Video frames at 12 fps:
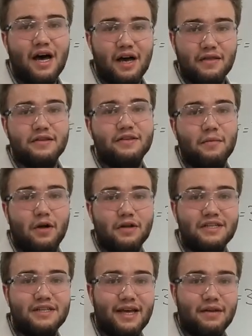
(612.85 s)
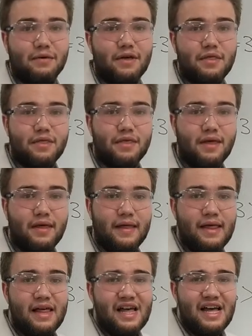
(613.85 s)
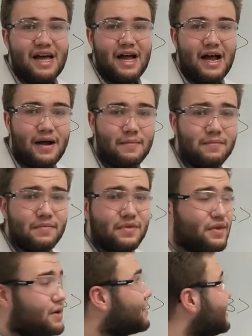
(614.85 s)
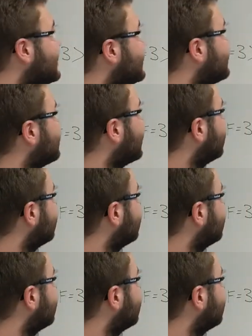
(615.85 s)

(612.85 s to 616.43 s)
and the smallest line width. Thirdly, and